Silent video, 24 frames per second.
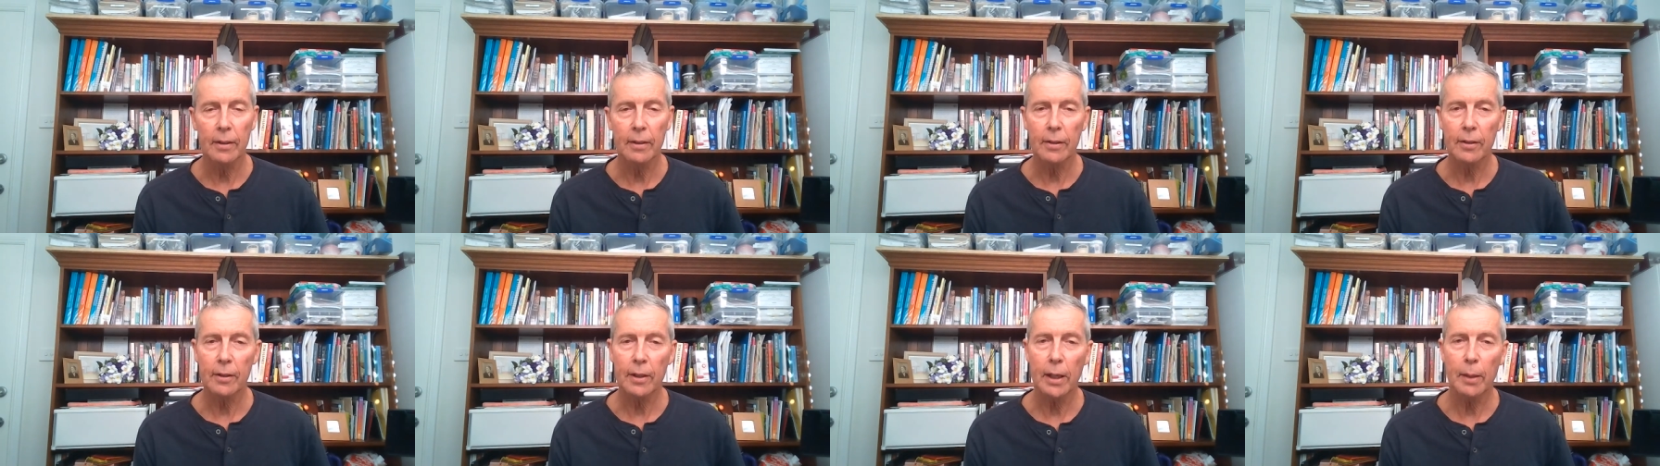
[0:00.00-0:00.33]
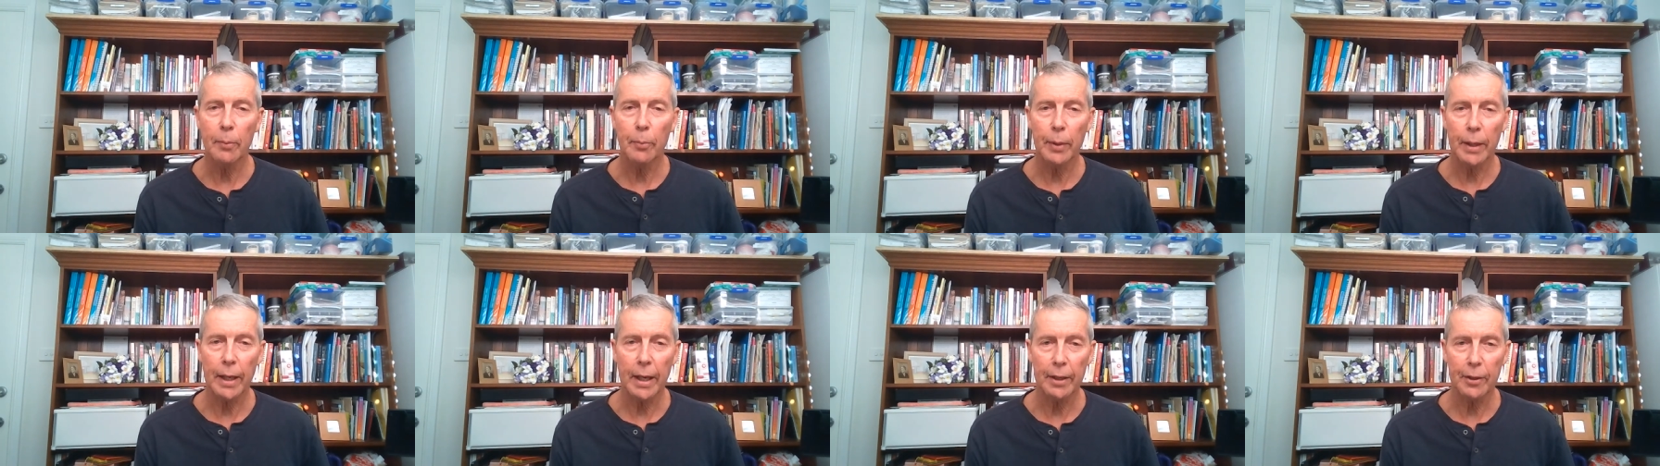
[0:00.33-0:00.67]

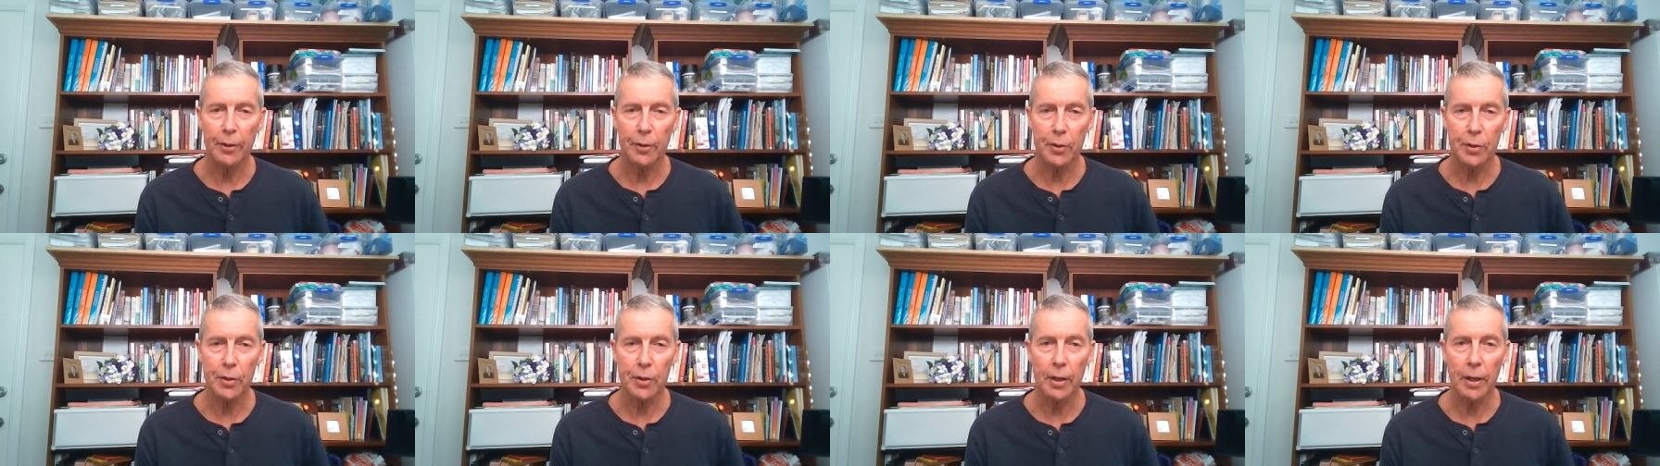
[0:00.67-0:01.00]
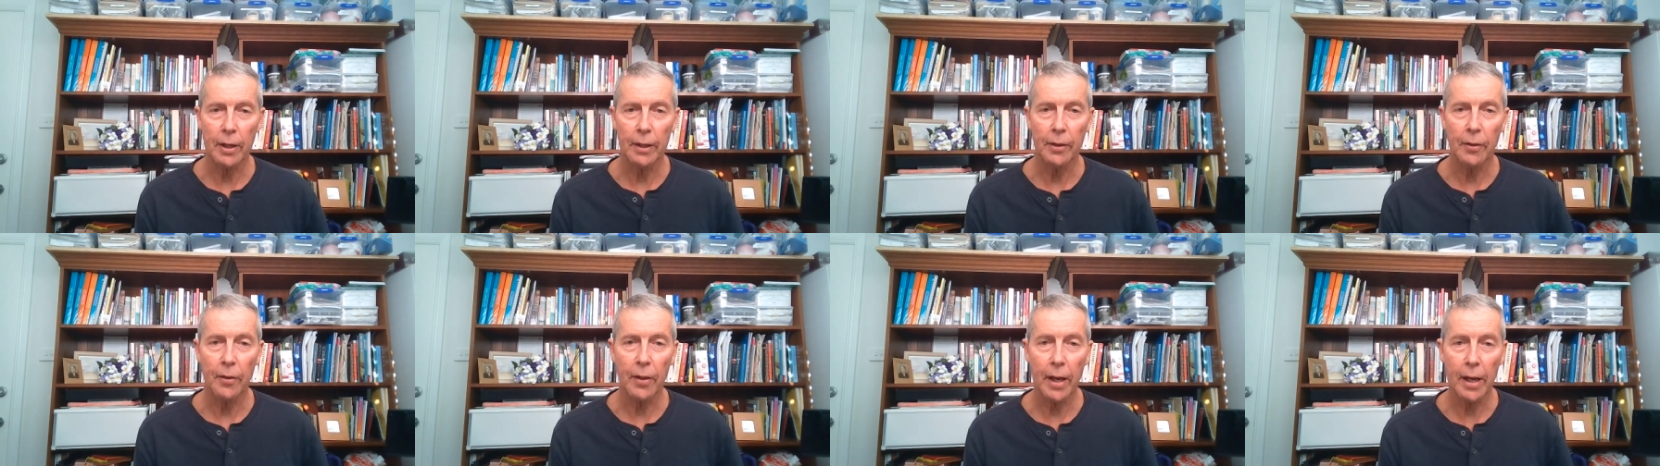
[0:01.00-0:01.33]
Keep it out of the
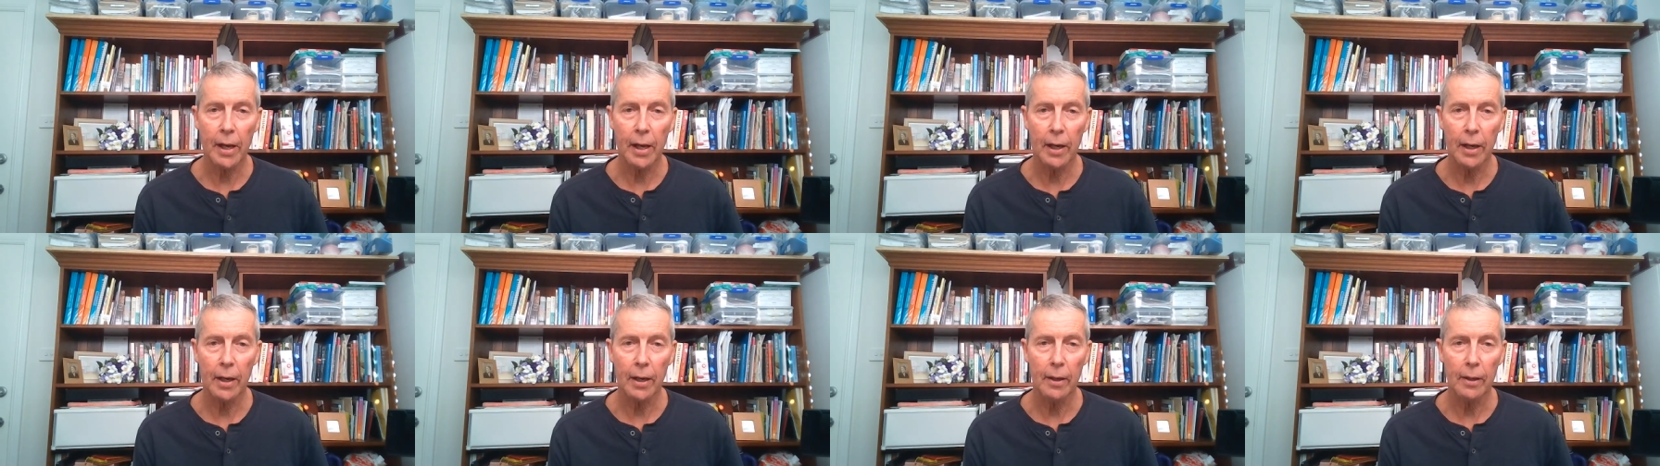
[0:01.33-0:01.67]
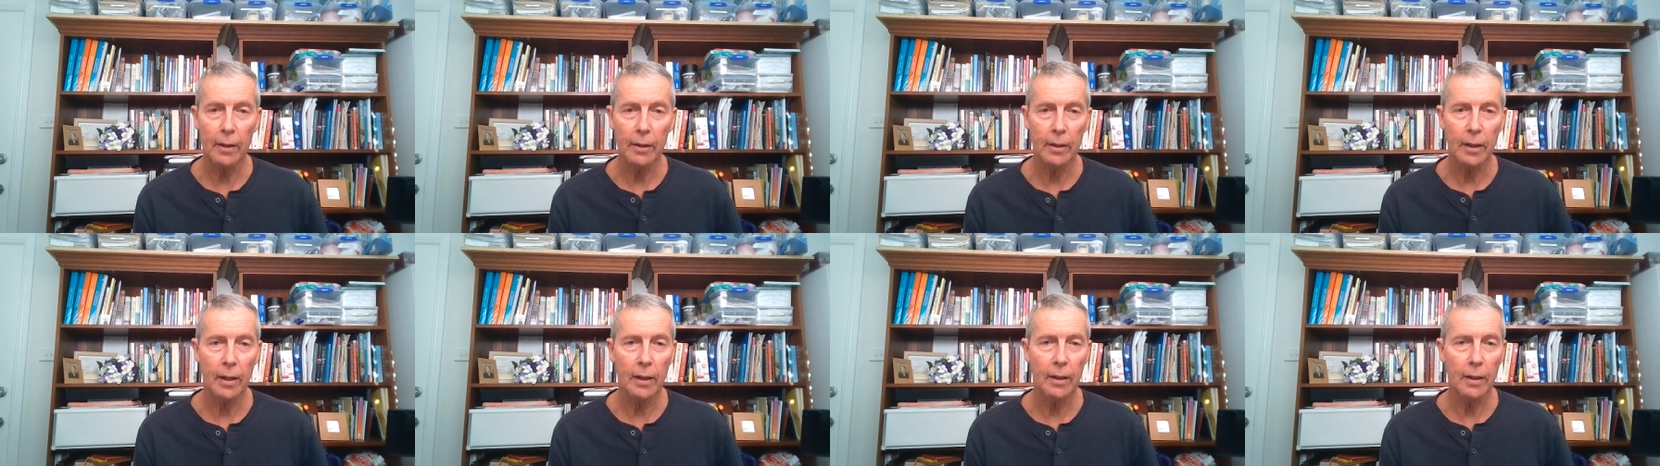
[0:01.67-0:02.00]
sun. They are
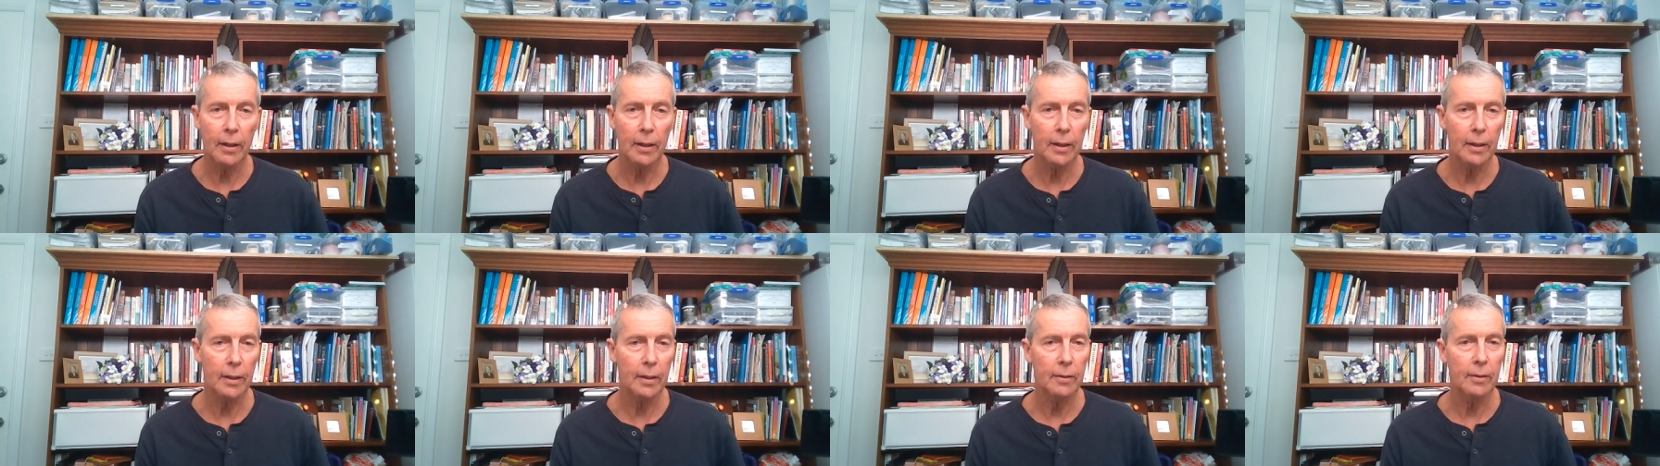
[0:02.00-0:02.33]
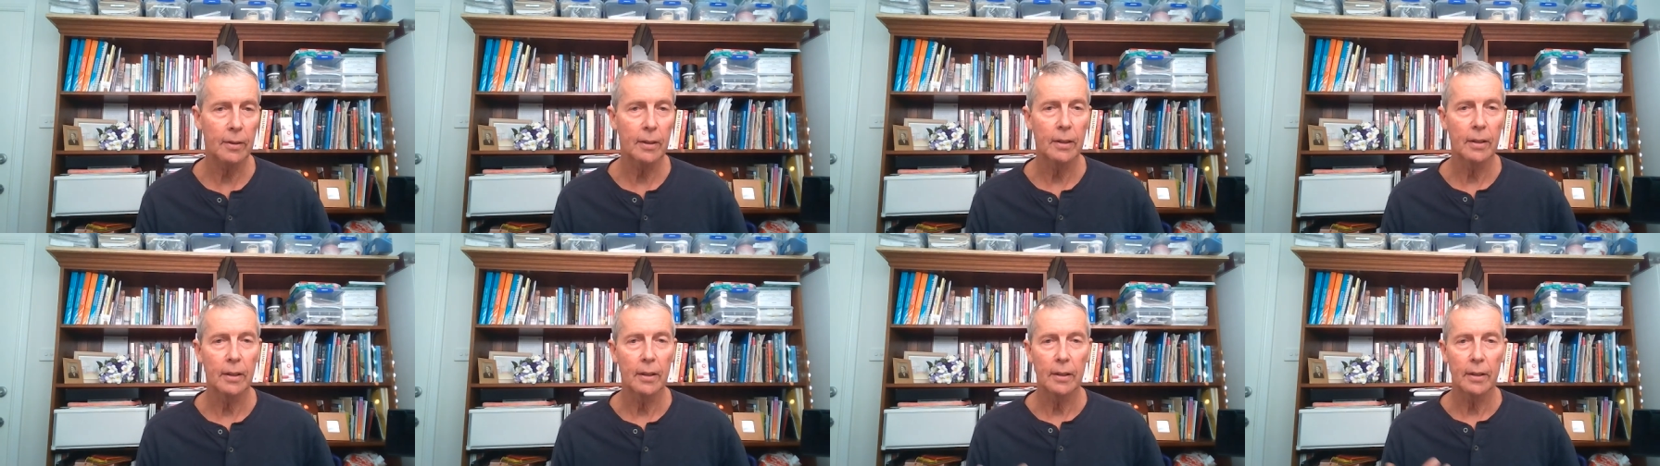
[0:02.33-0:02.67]

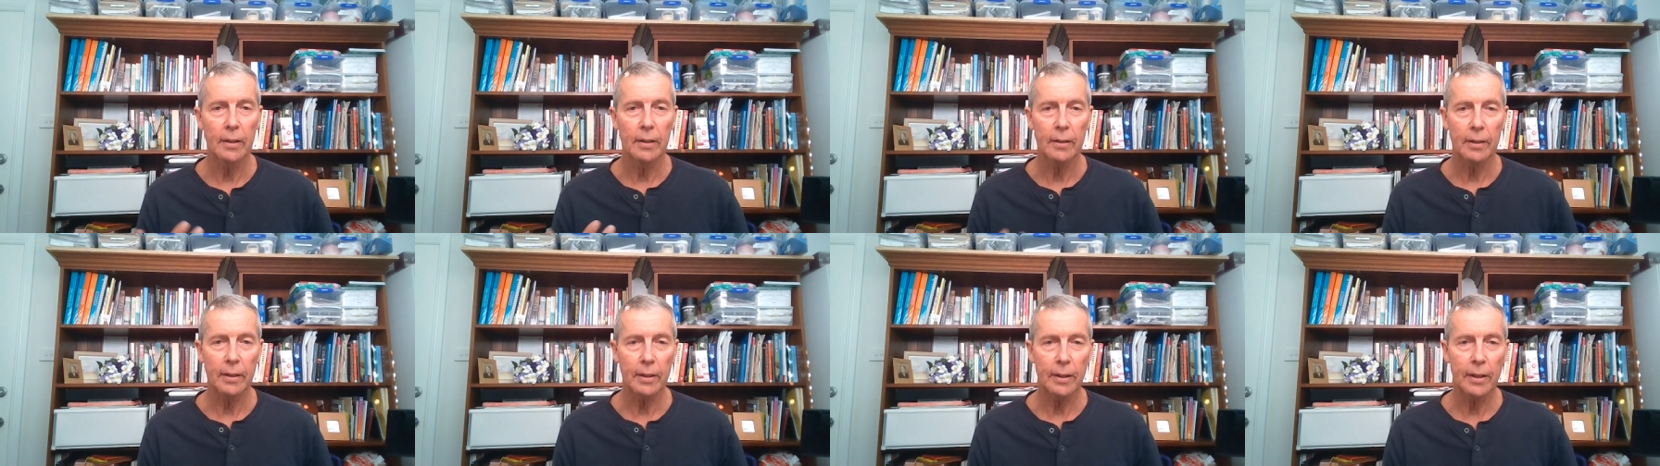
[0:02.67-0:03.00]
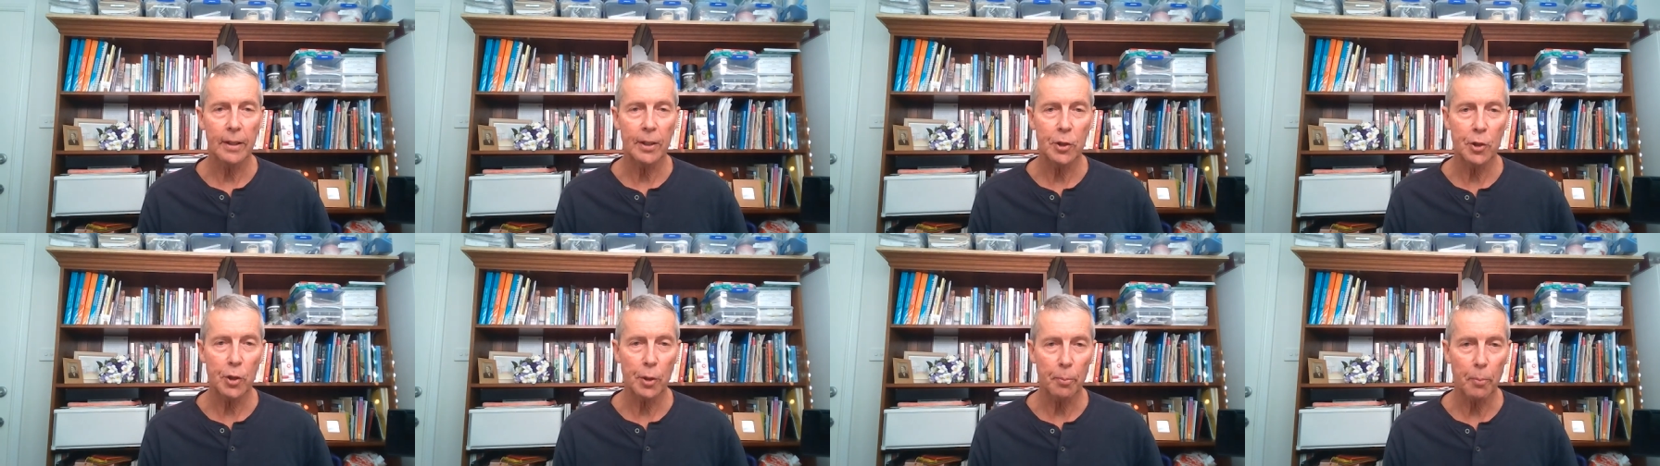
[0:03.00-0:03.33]

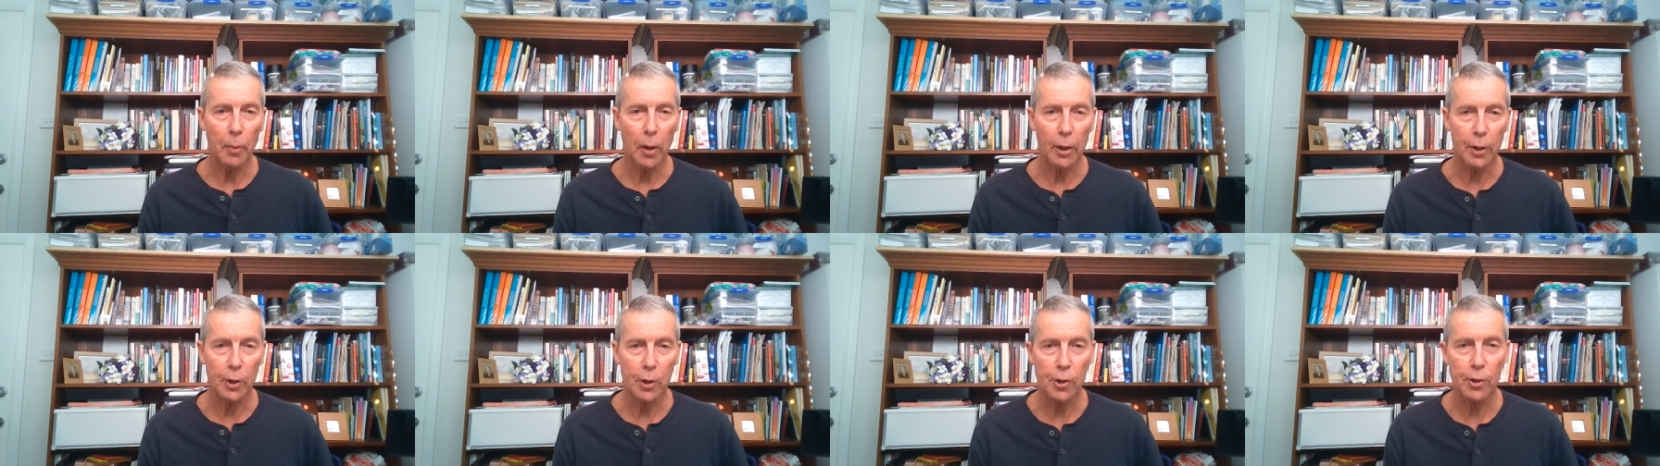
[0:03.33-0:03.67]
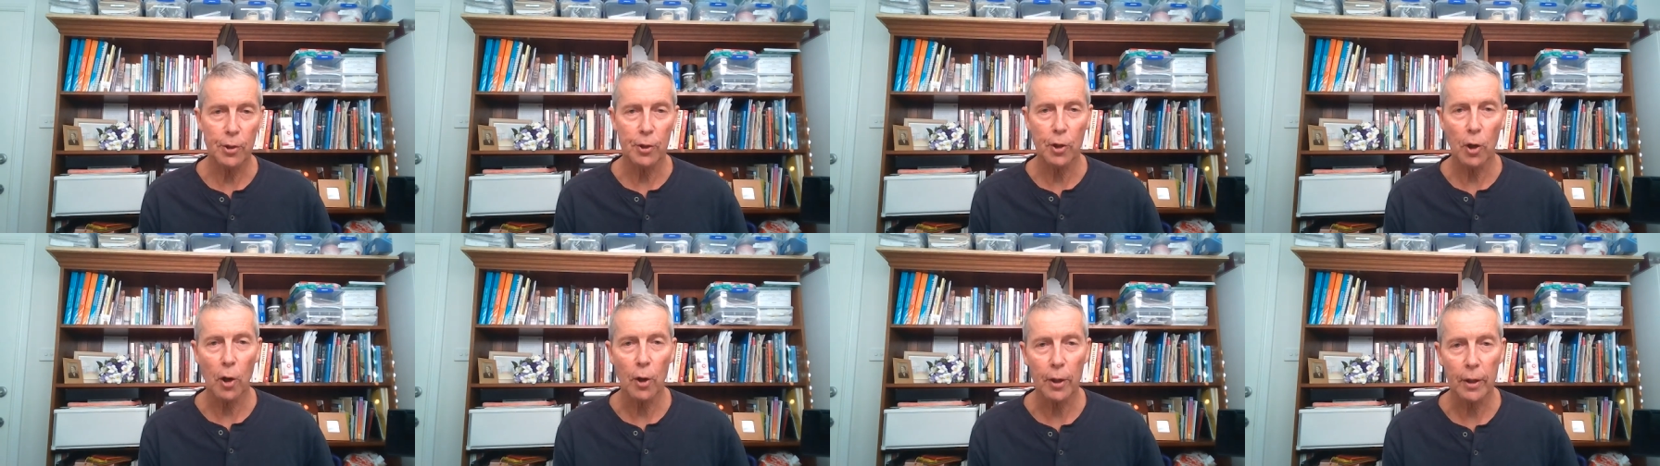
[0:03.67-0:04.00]
injured by
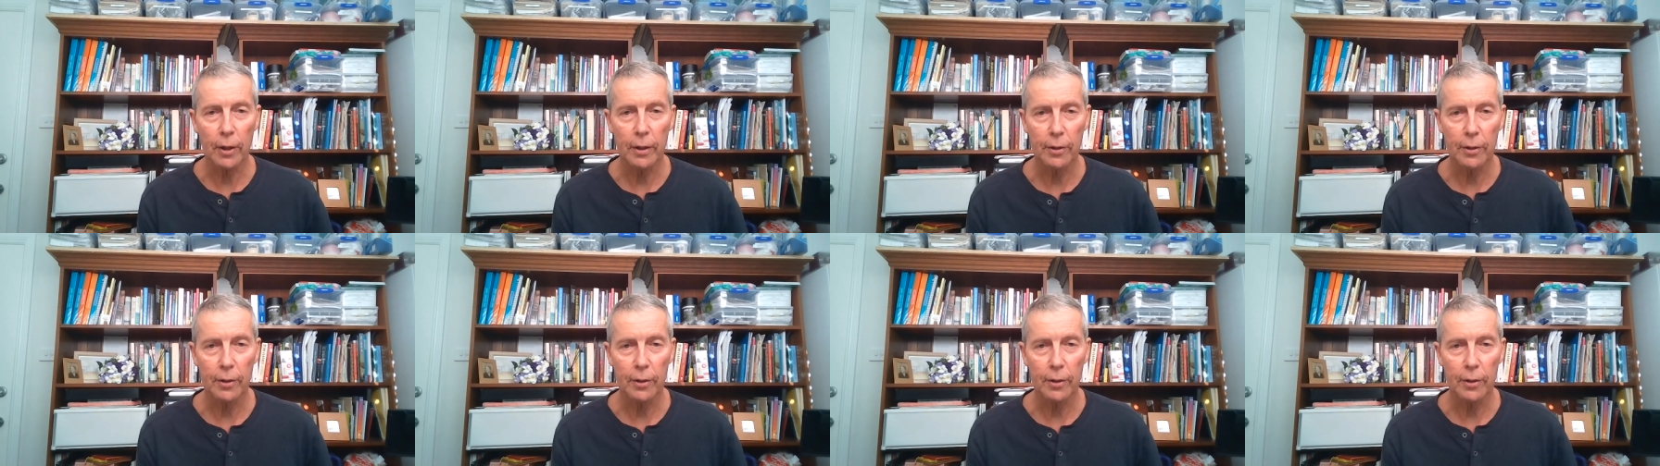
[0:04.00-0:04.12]
shock,